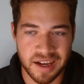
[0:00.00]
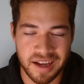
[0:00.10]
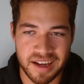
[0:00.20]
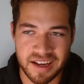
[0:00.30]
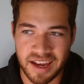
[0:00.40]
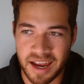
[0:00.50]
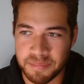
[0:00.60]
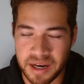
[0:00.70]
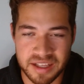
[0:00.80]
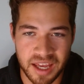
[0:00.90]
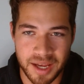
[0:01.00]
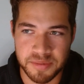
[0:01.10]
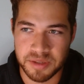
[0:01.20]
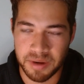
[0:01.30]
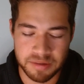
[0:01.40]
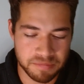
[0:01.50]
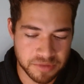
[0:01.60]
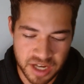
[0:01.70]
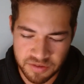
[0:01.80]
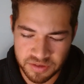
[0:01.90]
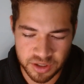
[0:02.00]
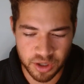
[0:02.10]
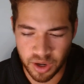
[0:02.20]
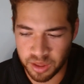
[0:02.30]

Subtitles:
I had bad games. In my JV year,